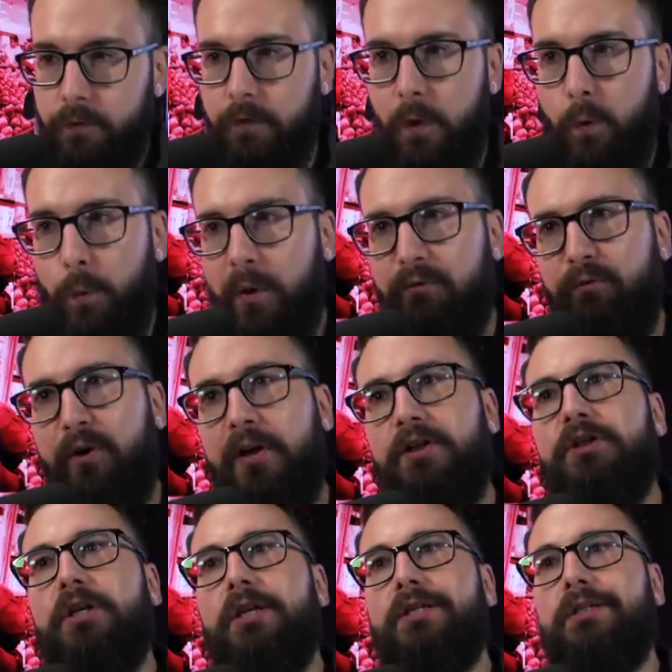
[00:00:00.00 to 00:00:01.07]
So we've
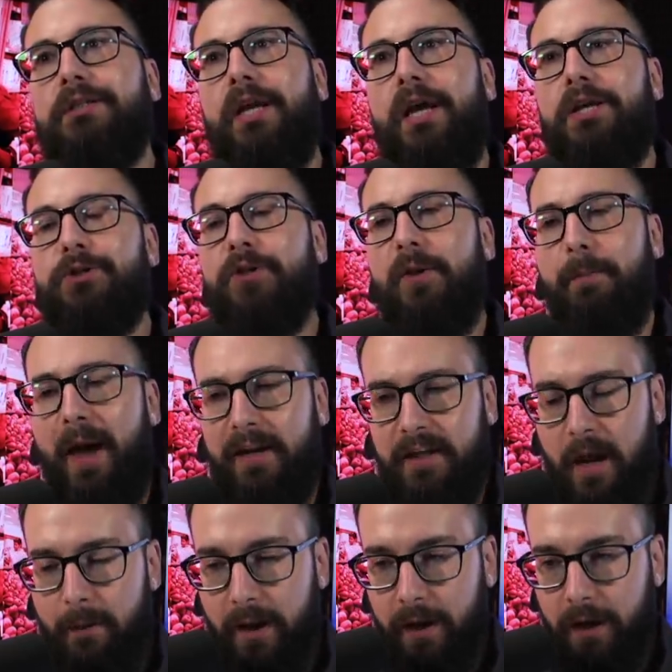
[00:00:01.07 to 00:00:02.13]
reached a stage in the
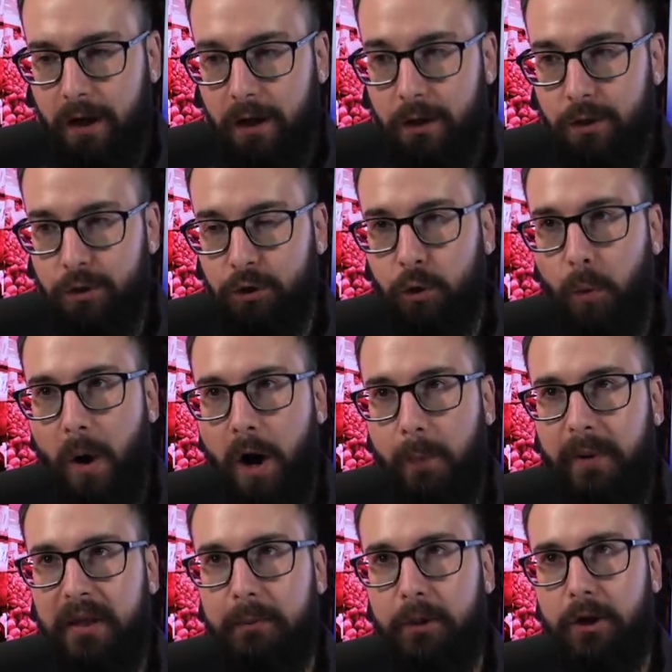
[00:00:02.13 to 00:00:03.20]
pandemic to where
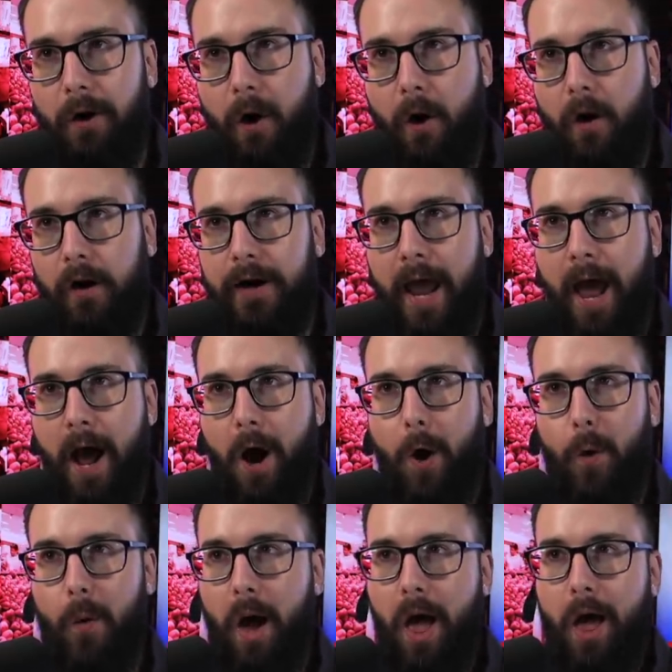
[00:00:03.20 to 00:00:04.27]
people are
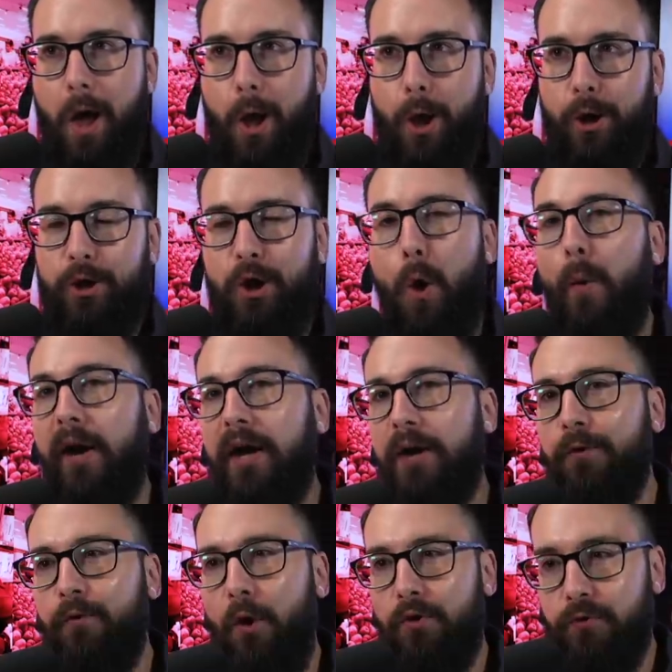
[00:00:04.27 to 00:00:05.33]
now going
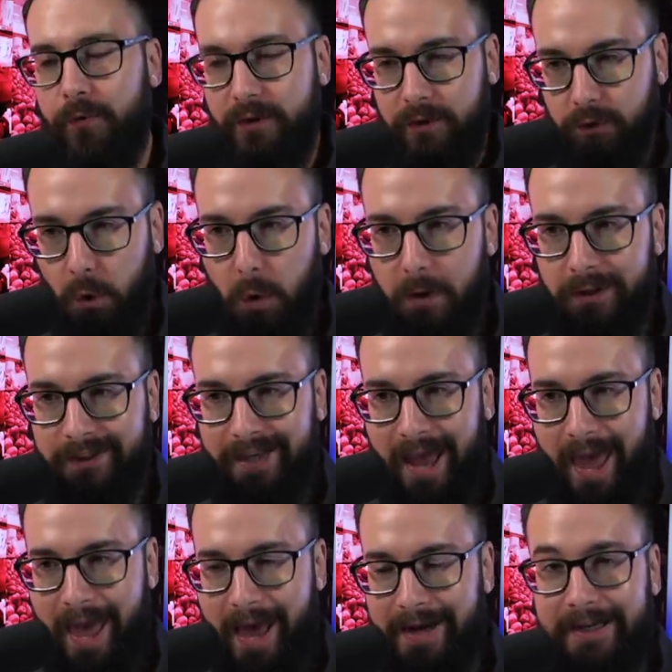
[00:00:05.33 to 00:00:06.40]
in grocery stores
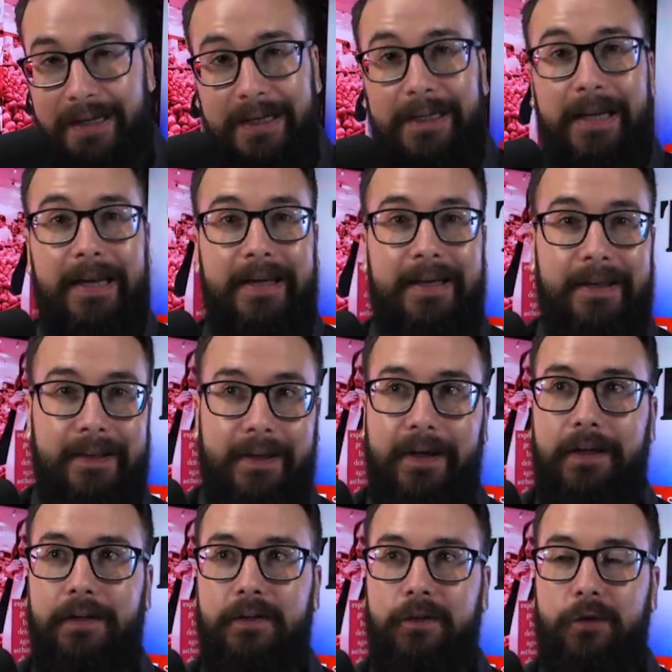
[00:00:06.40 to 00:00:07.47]
and licking
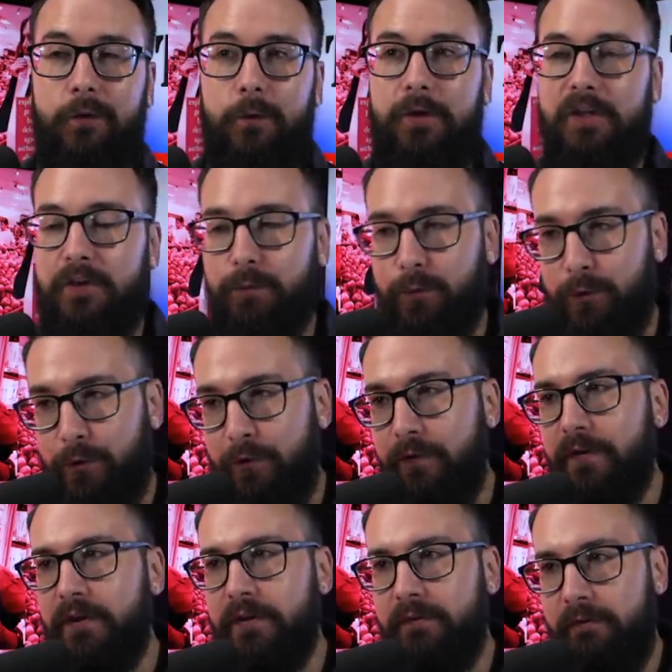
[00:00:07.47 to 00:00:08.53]
things to
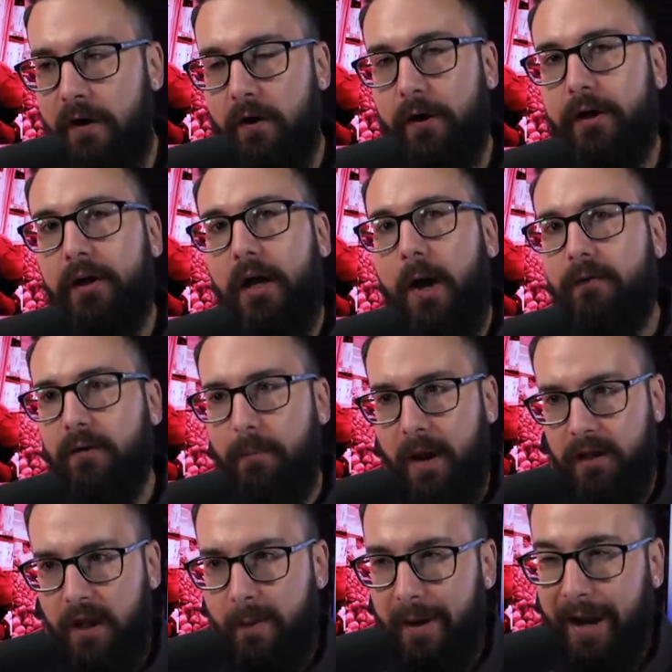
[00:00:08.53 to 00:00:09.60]
disprove the severity of the
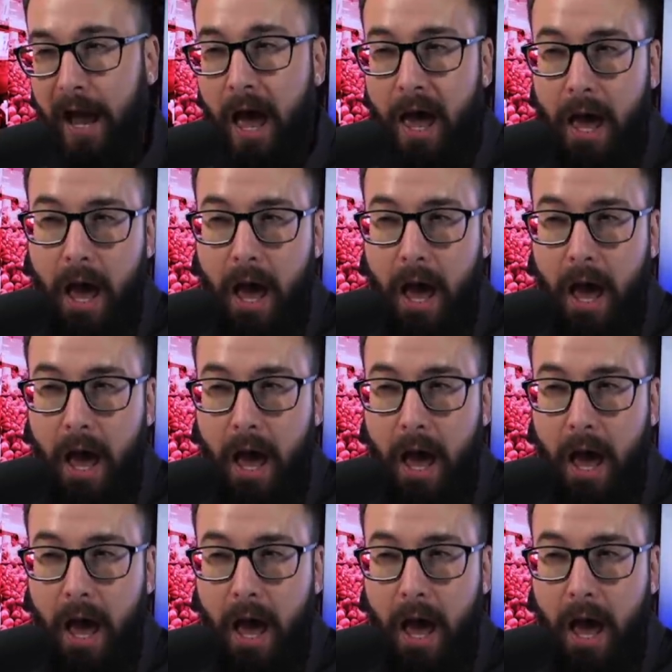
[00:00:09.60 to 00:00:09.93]
pandemic.